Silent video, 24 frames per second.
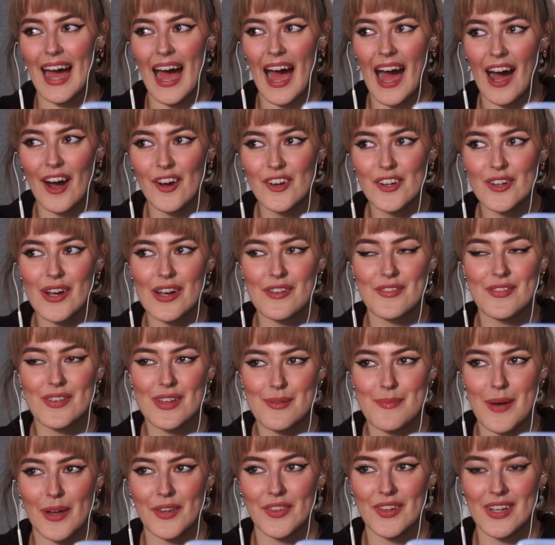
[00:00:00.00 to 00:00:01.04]
How do I feel
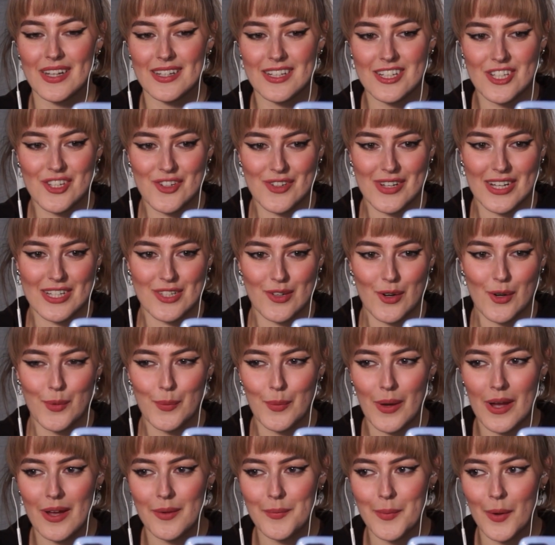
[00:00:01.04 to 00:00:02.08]
about the industry as a
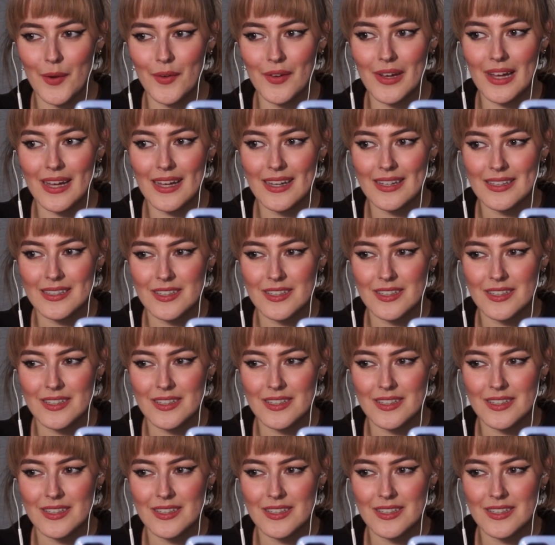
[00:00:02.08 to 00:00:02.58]
whole? Well,